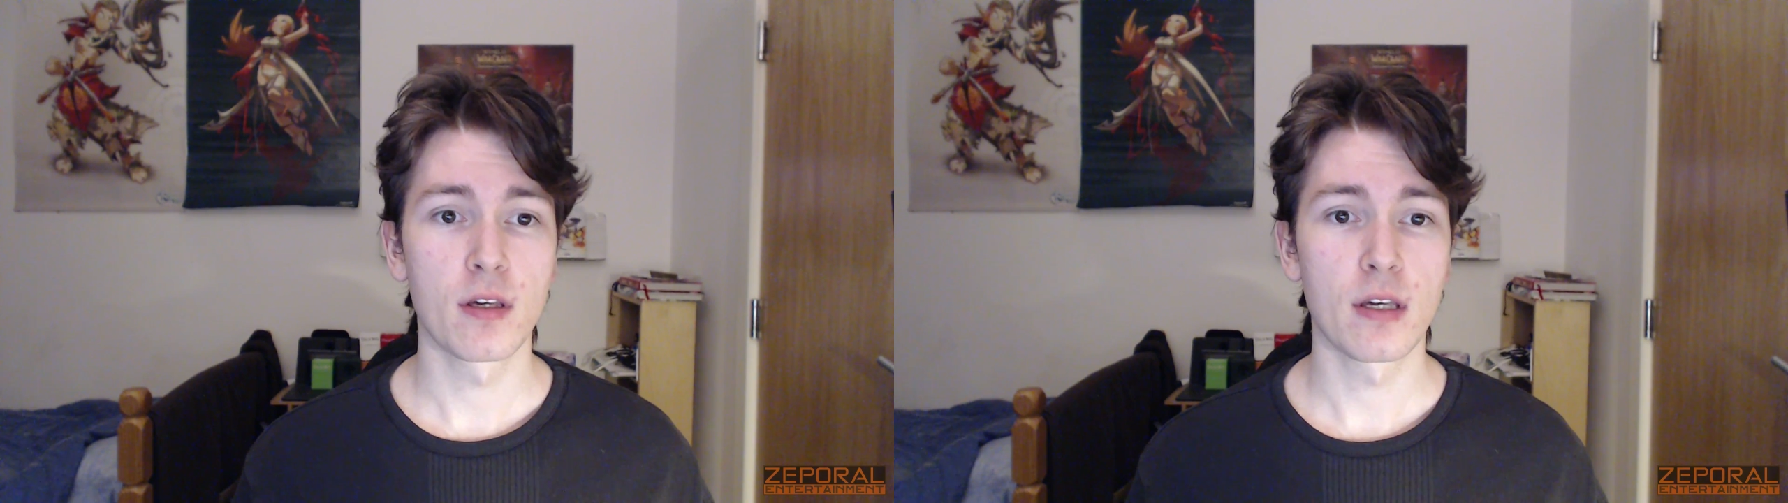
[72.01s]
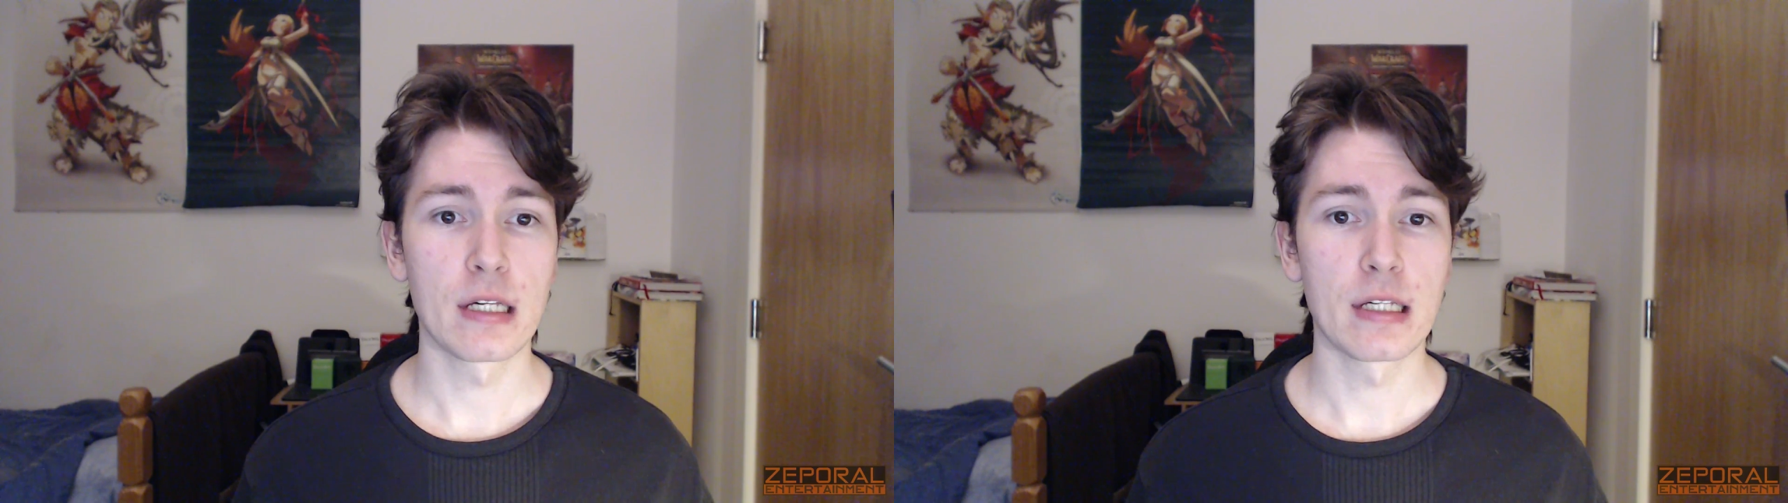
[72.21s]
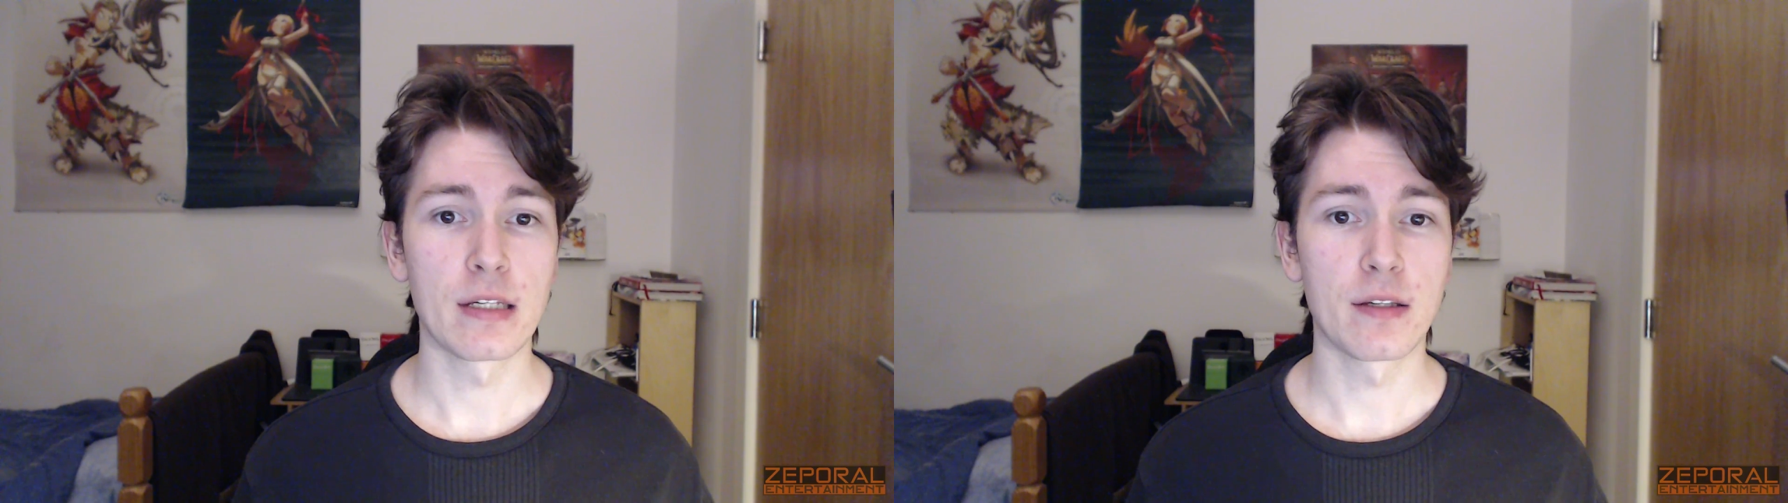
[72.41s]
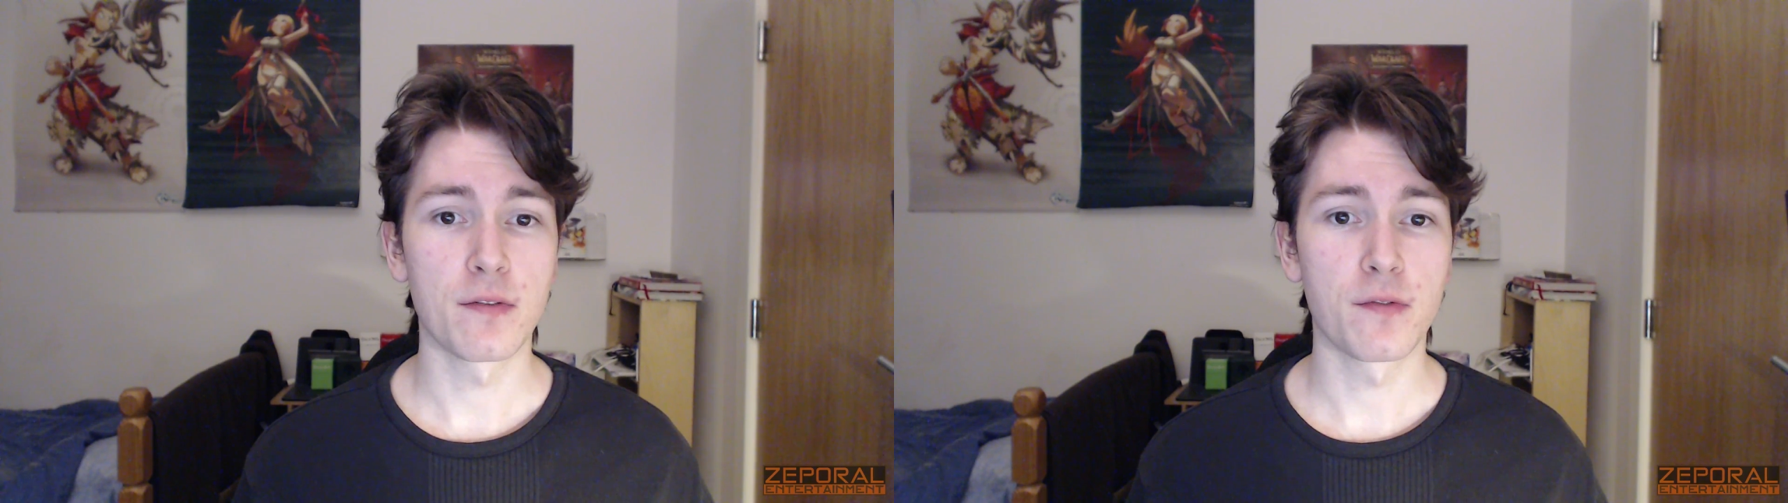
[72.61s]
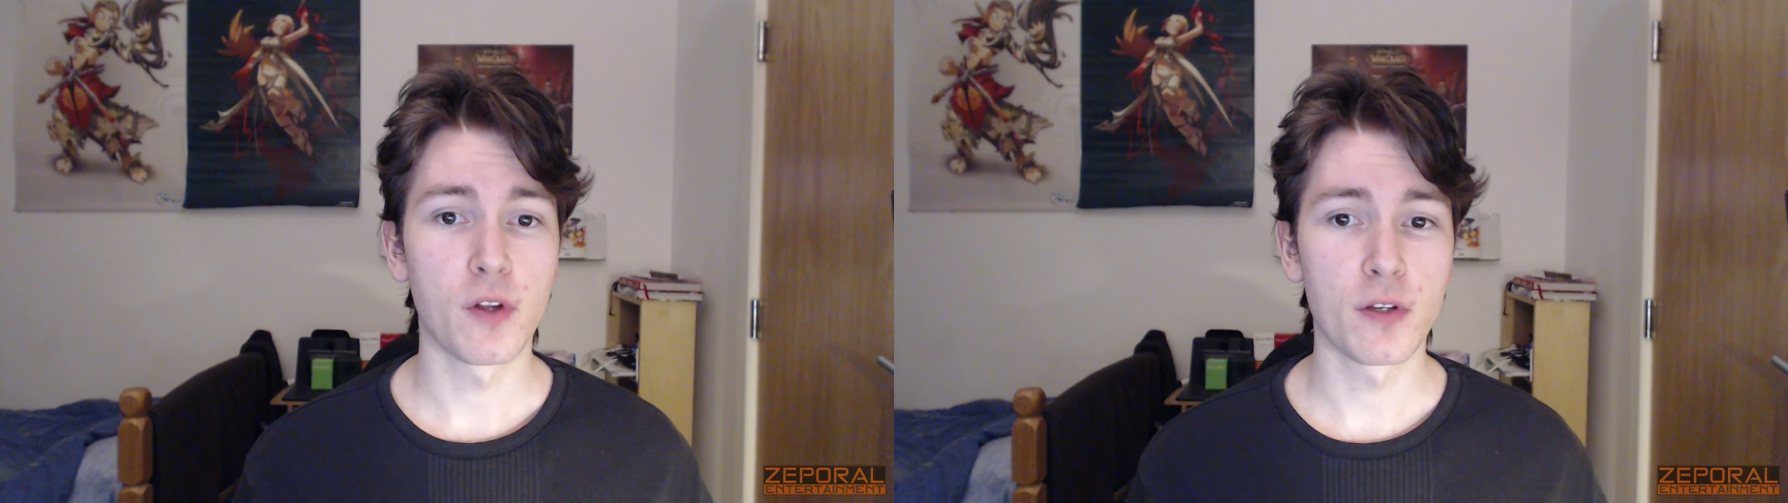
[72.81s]
uh,
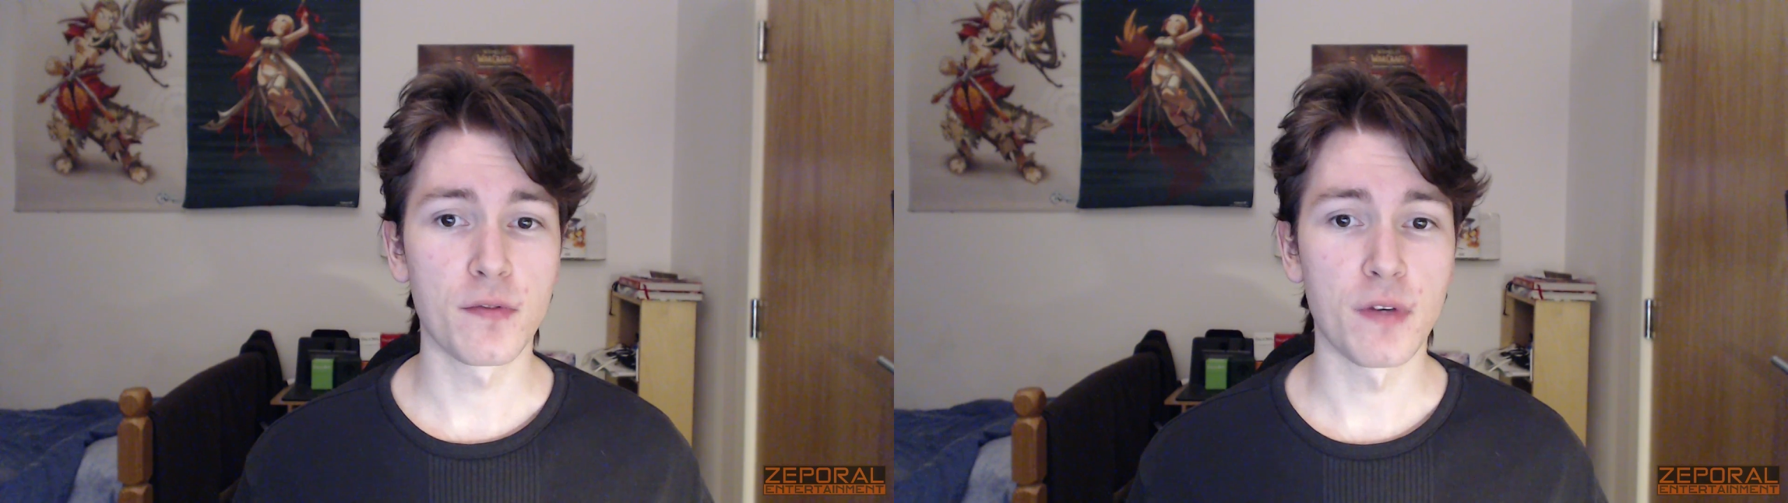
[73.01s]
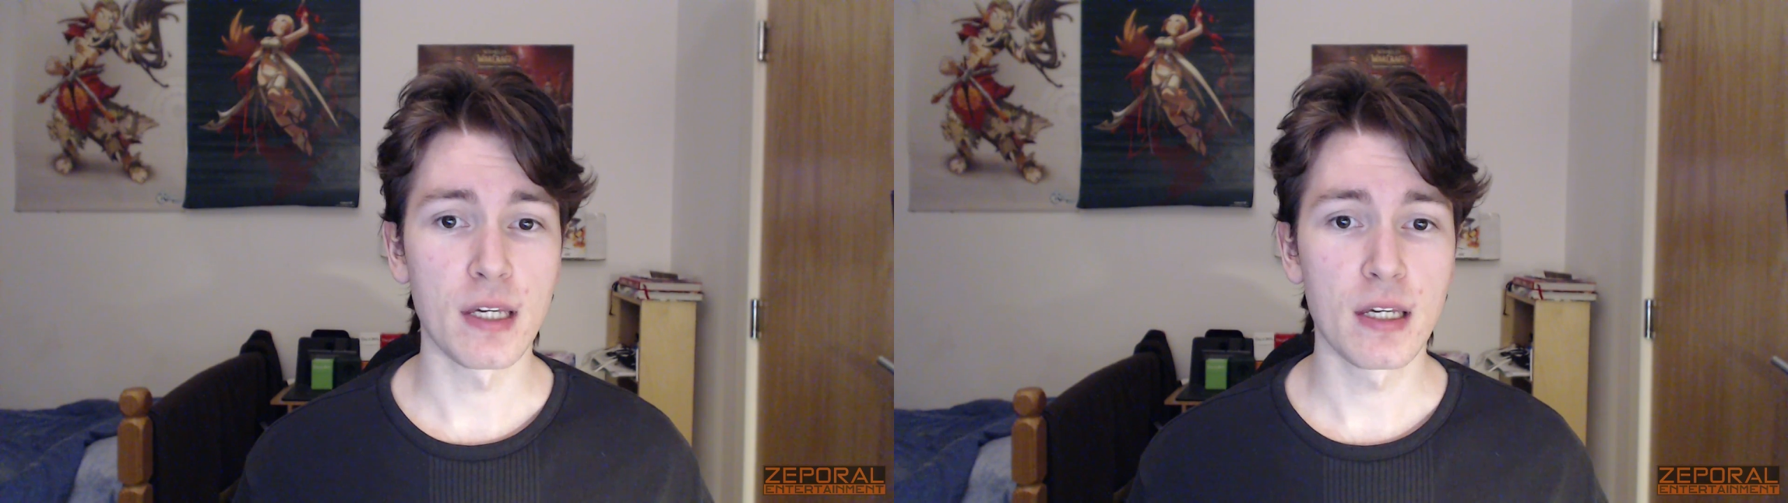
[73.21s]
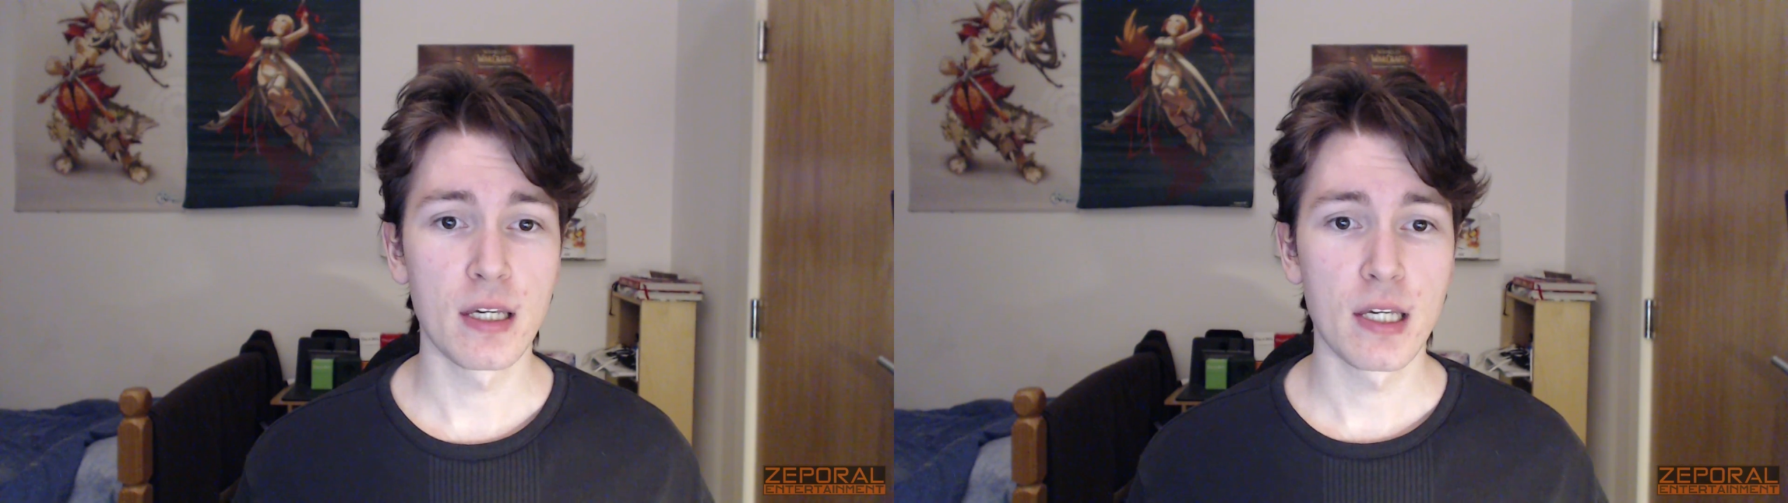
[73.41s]
philosophy